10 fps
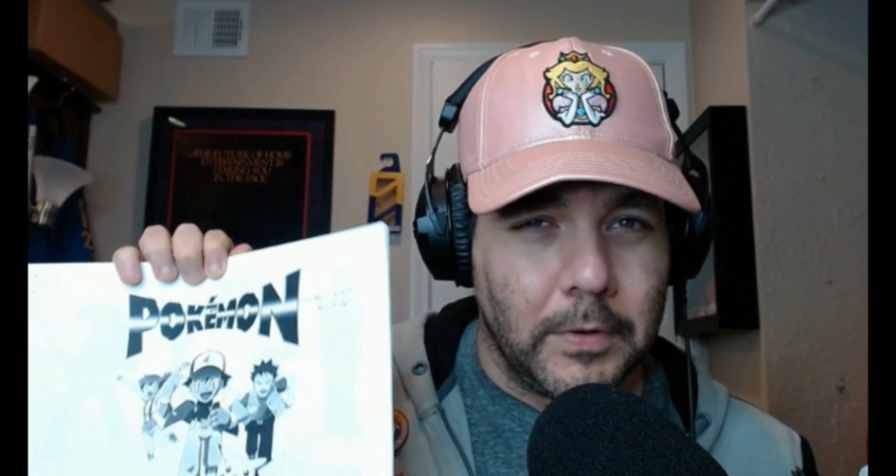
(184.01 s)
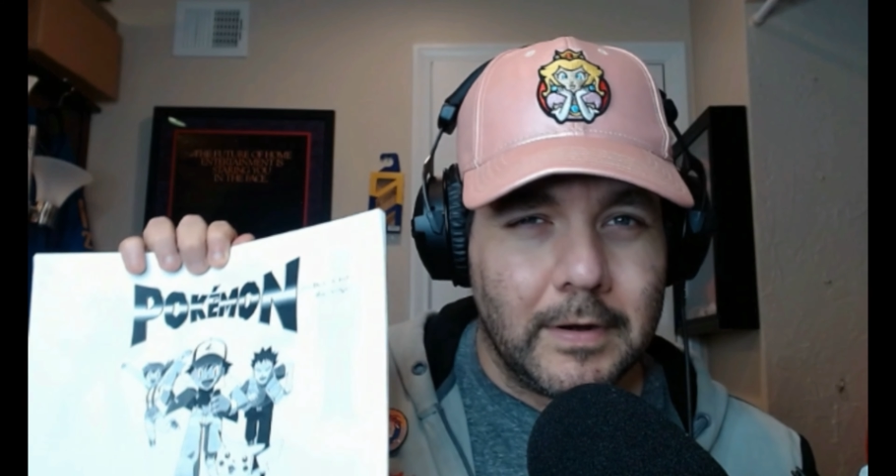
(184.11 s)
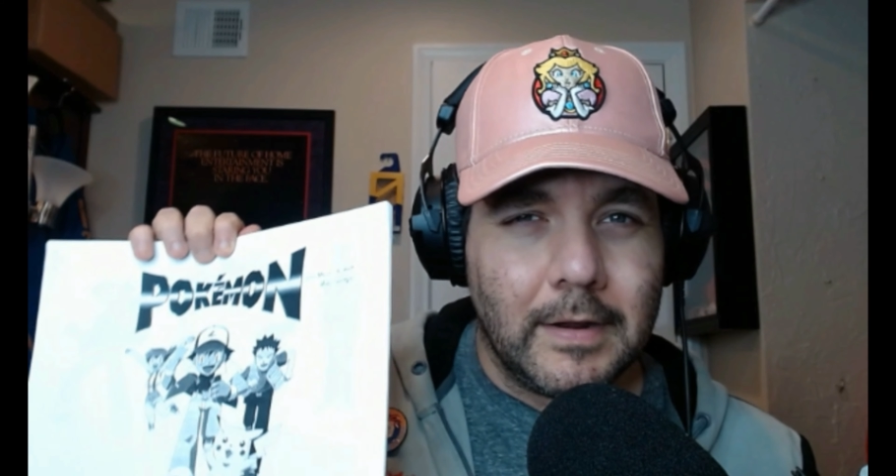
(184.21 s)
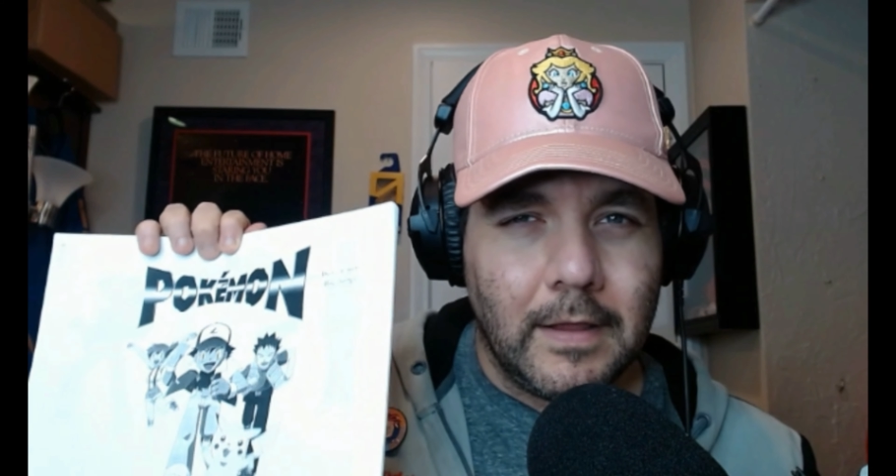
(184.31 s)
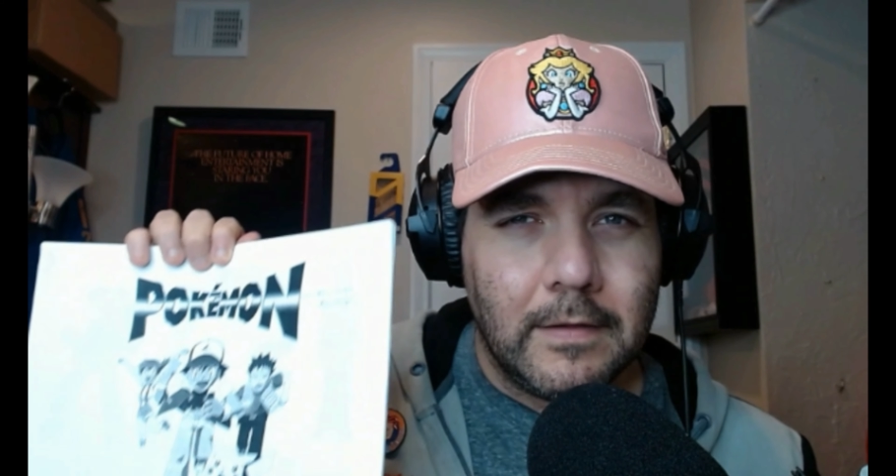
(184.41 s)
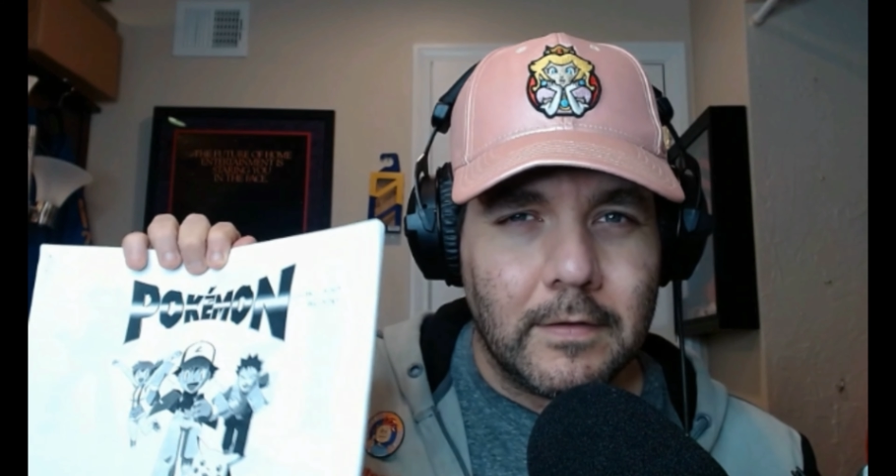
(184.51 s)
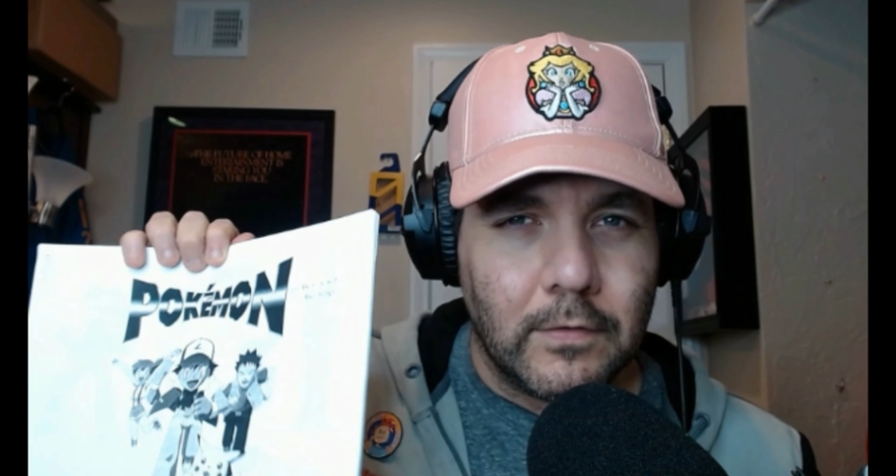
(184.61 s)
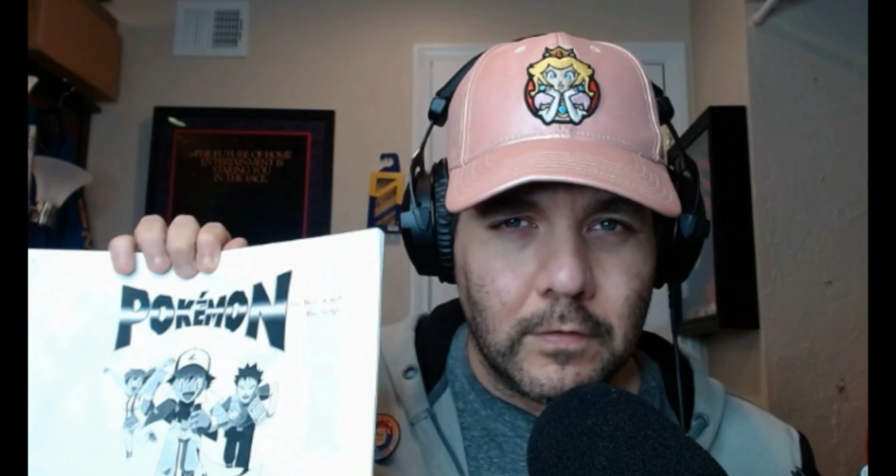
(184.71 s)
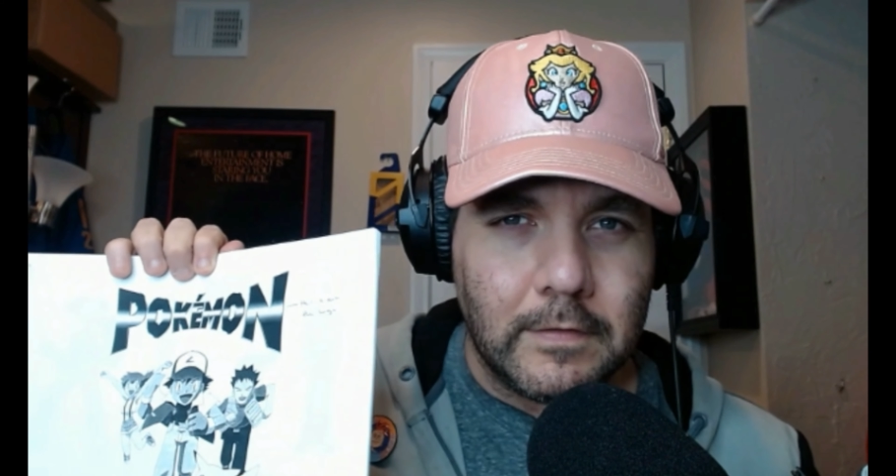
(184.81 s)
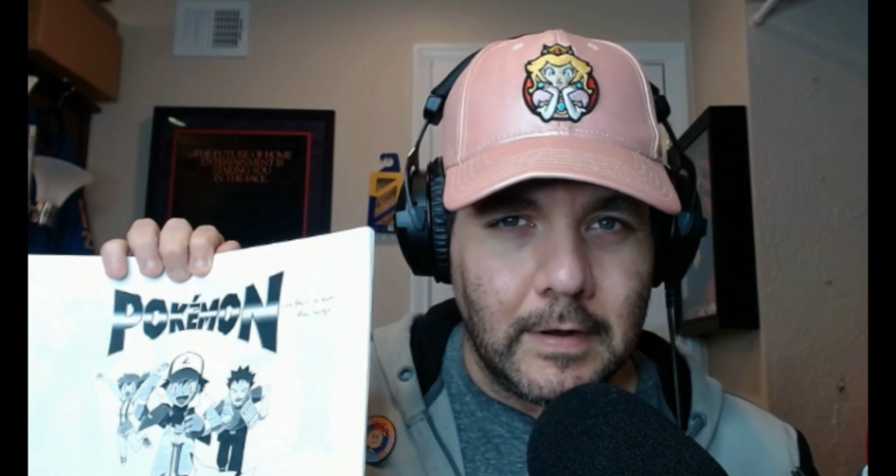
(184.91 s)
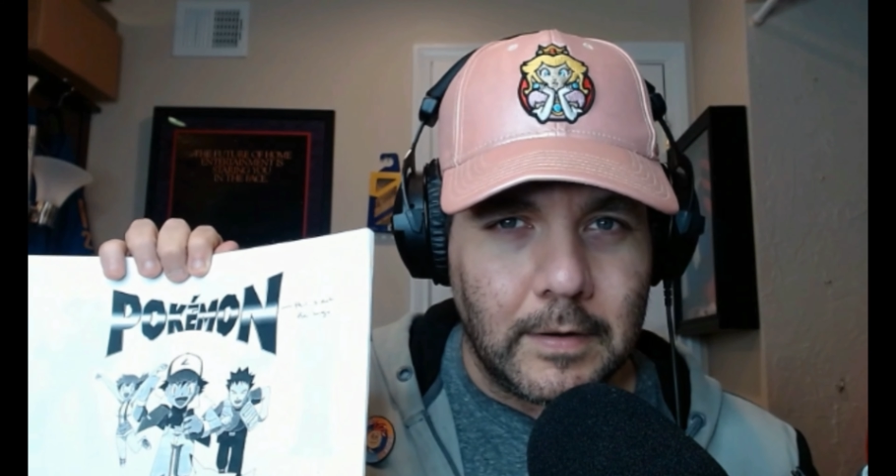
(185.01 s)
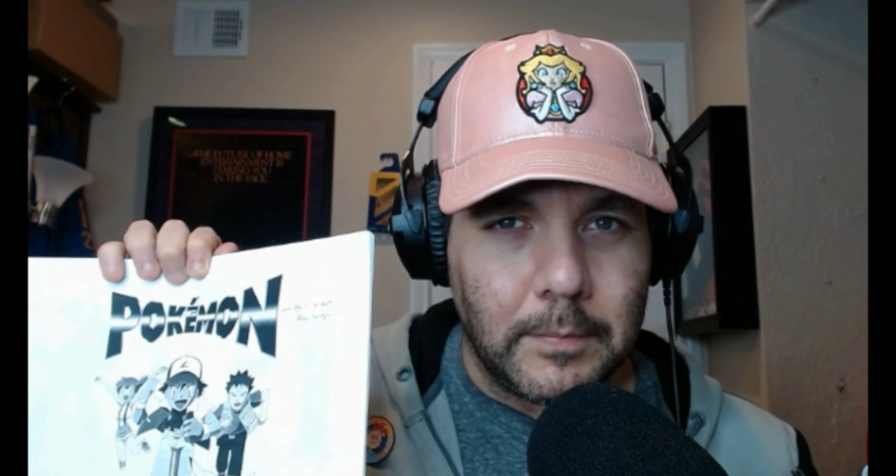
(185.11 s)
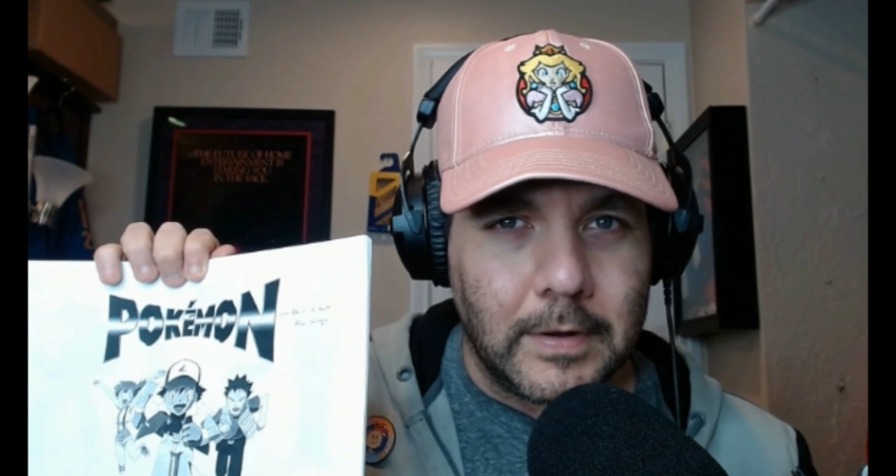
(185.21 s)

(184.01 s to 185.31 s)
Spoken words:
But it is interesting